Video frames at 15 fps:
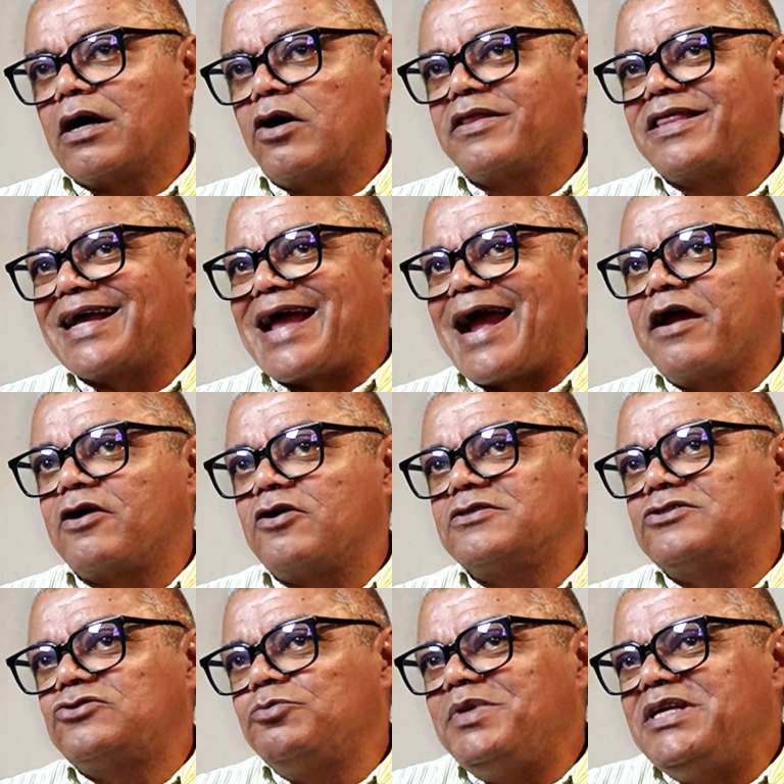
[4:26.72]
other carriers,
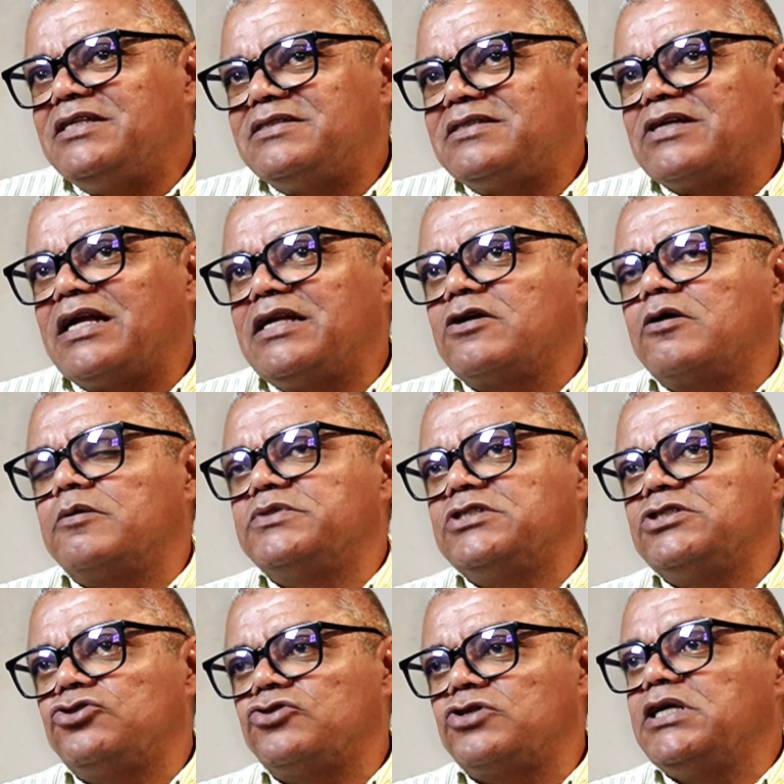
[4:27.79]
because to me, telecoms
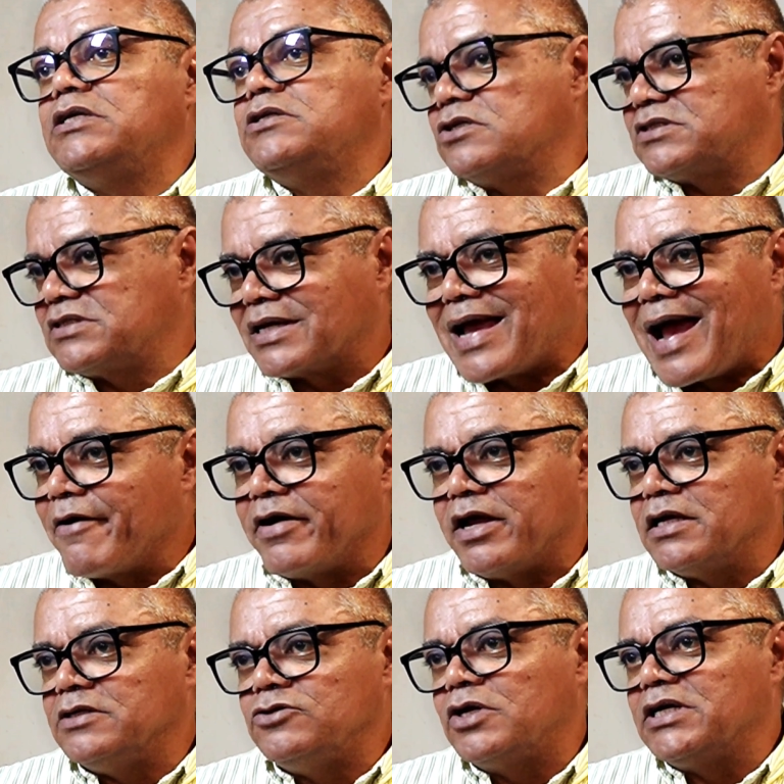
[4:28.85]
is usually just a
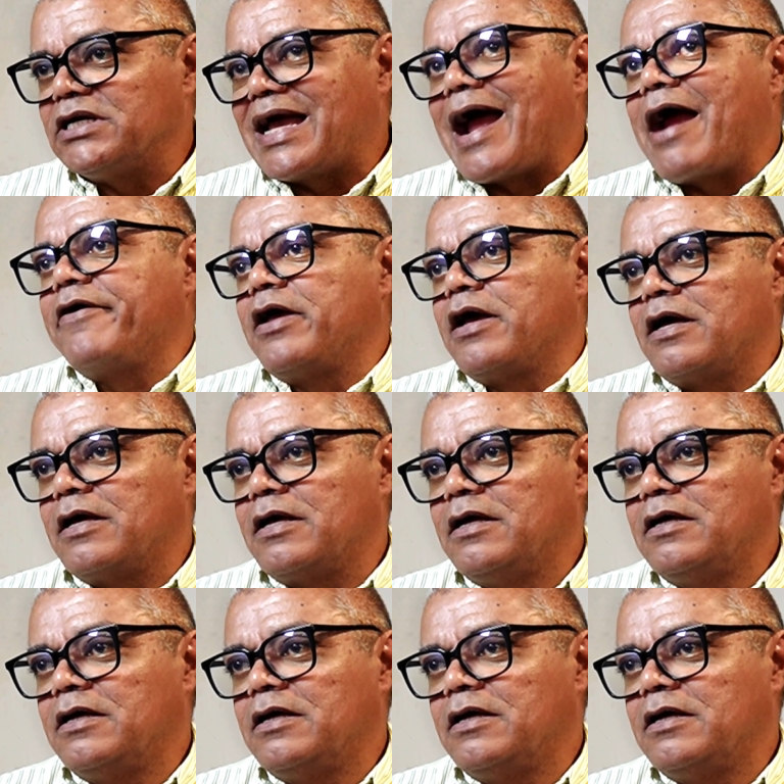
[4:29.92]
carrier. You're a carrier.